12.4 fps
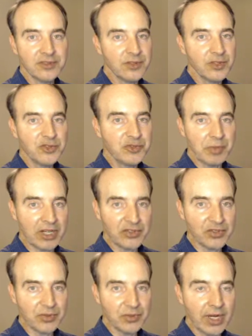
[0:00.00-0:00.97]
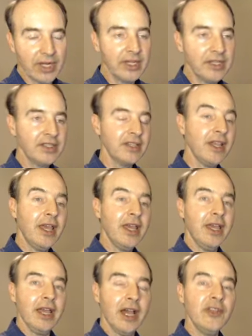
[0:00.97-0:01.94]
too special, right?
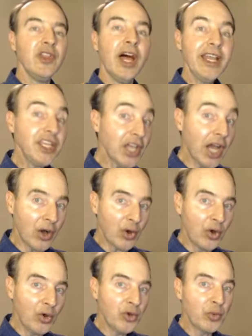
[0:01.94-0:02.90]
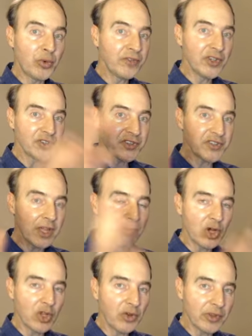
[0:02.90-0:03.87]
Unlike Yahweh, who reveals his name
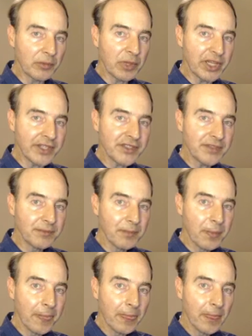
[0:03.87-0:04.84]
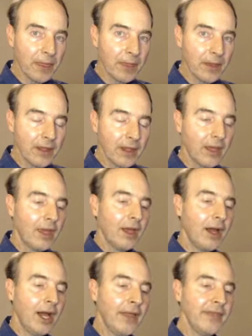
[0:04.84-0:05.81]
all over the place,
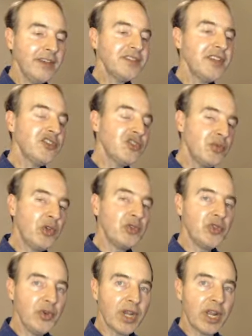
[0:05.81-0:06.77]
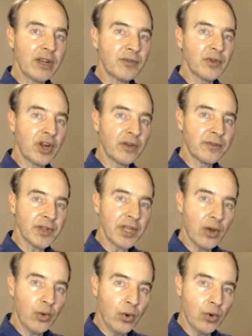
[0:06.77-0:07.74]
this angel won't do it out of regard for
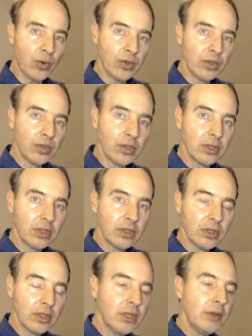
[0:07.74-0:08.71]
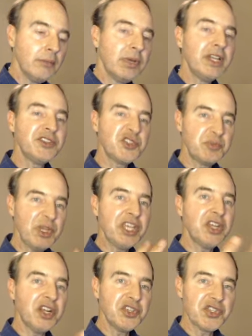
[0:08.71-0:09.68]
Yahweh. But it's
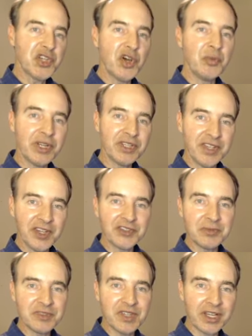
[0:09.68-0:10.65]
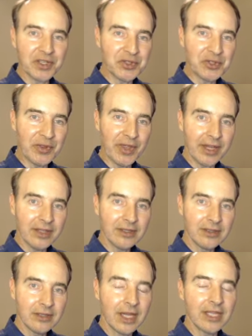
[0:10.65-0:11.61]
speaking on its own when it tells him he's not going to do that,
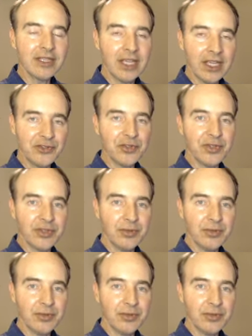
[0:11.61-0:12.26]
like the angel in